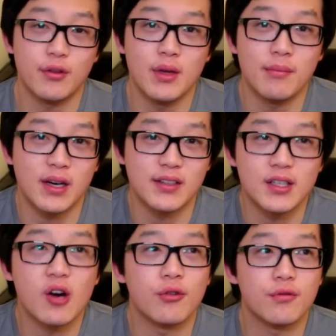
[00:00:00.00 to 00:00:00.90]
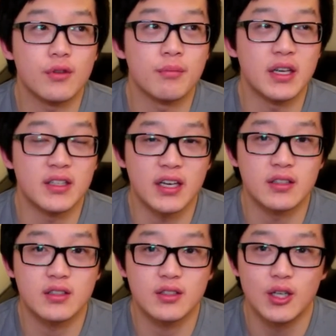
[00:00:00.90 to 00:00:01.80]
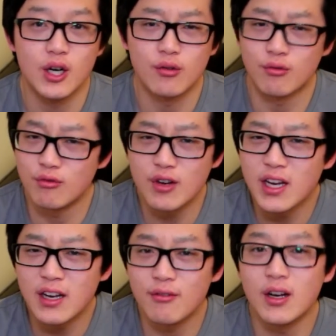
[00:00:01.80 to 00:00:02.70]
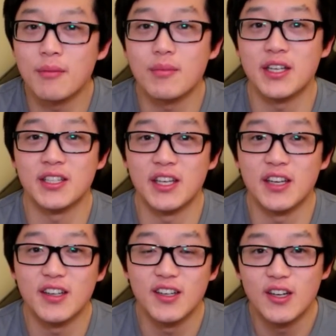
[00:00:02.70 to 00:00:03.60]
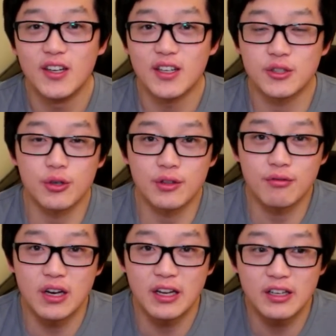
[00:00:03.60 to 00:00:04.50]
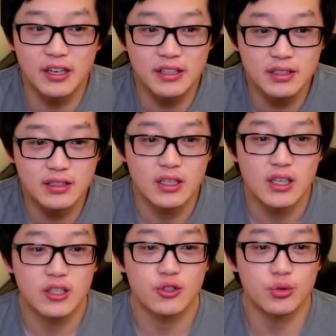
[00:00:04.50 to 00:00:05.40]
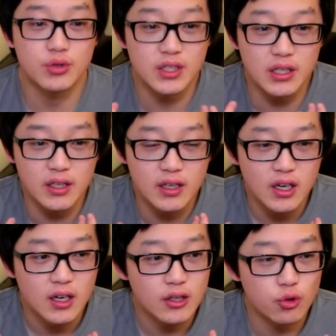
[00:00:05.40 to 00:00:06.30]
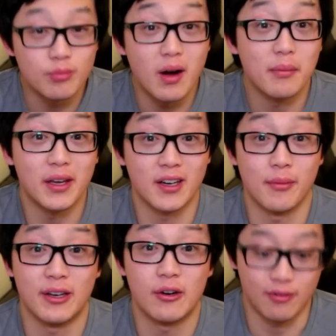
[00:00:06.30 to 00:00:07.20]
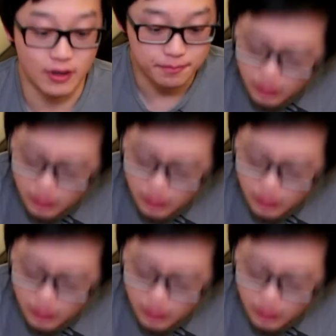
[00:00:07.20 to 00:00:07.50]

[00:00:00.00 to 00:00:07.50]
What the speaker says: meat by itself, the meat tastes really meaty. It's got a really nice, juicy umami coming out of it.